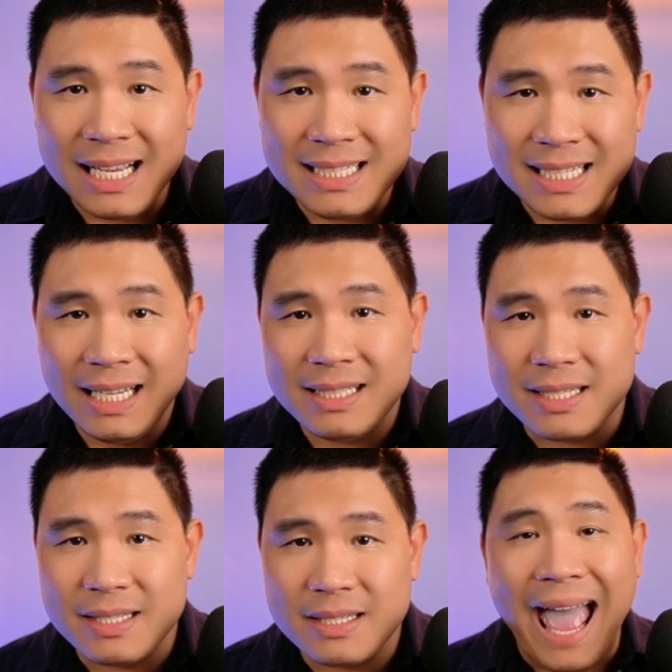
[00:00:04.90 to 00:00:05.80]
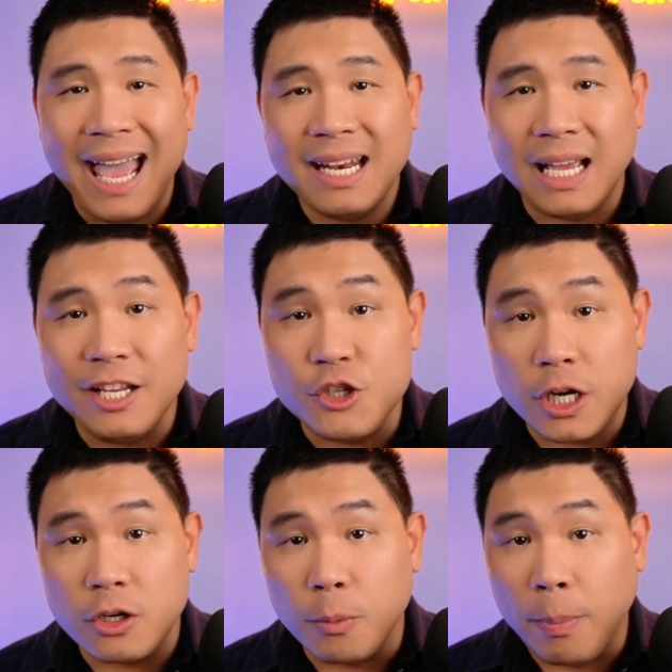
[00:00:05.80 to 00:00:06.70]
scientist, and a
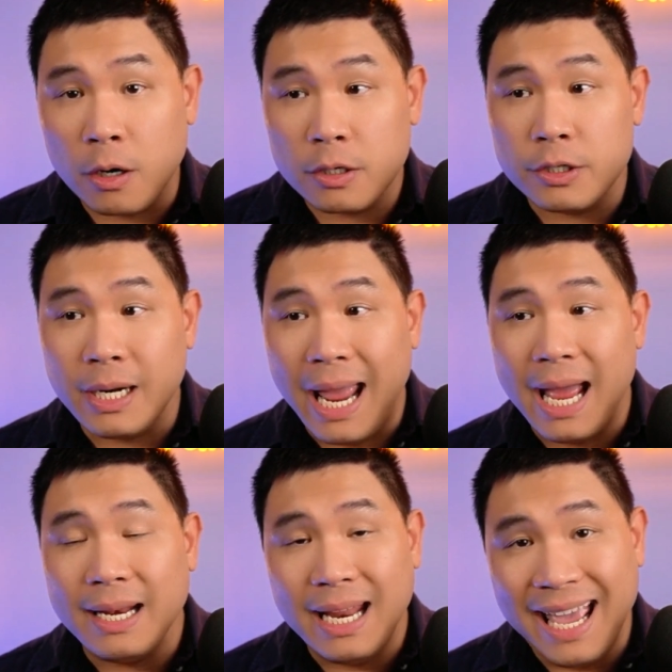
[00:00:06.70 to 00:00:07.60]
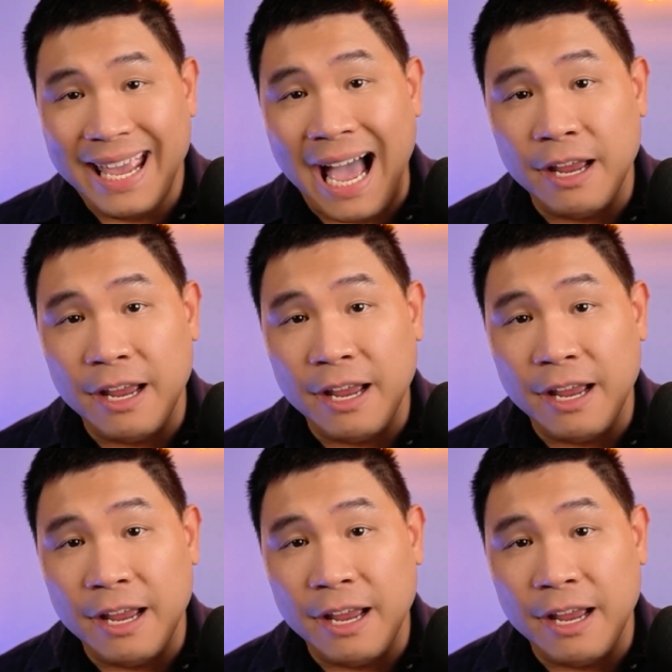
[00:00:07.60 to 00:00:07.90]
general partner at AI